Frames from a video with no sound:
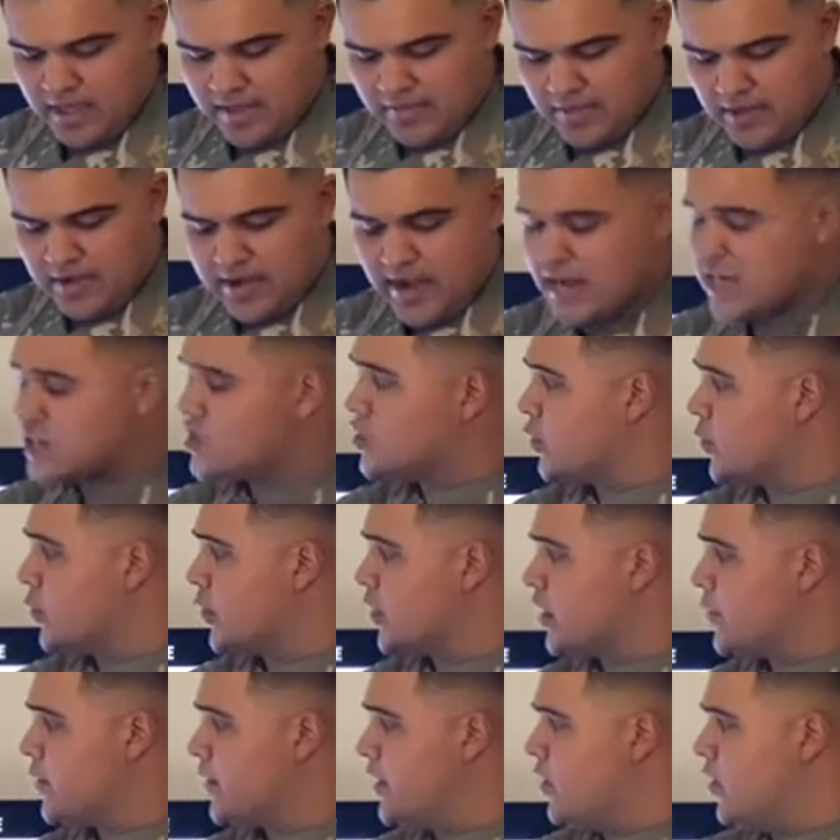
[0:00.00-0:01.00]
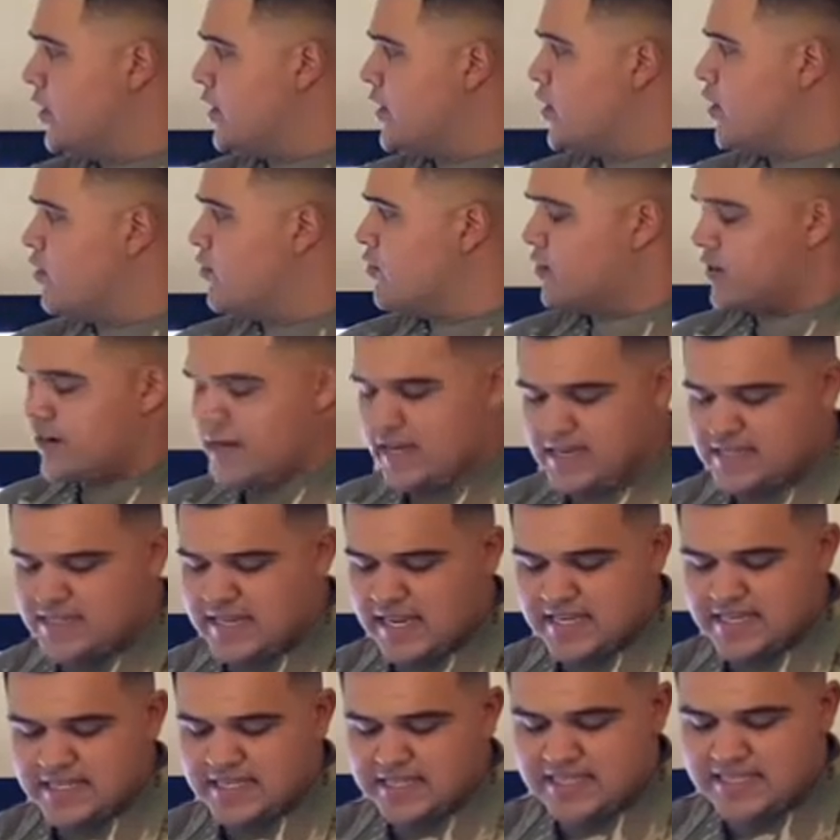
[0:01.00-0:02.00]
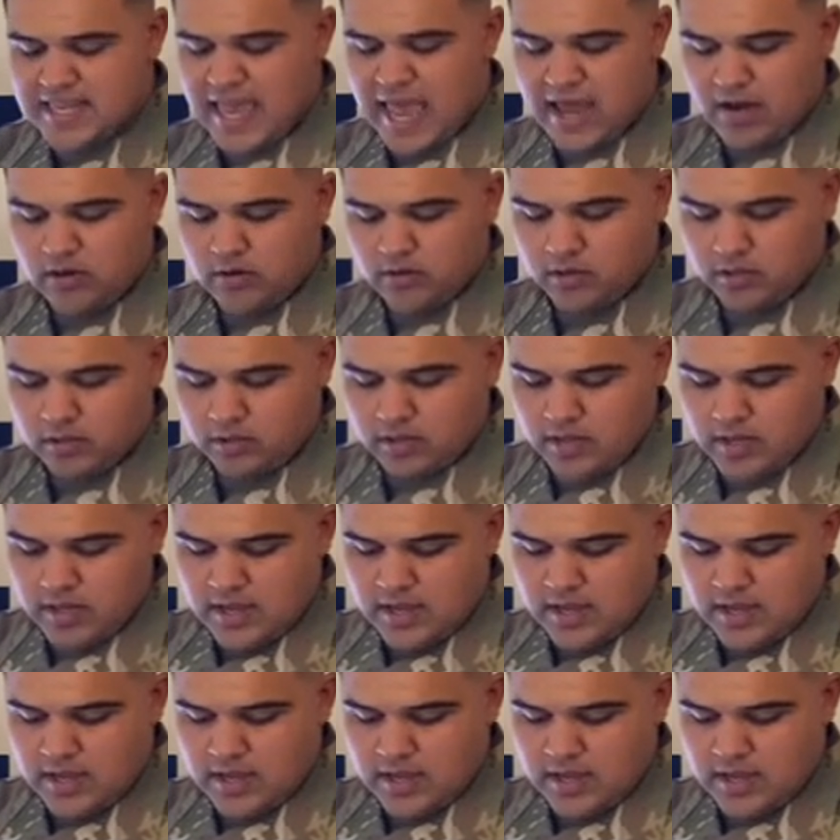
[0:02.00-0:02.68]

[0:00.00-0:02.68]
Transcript: The next one we're going to be going over is a saddle.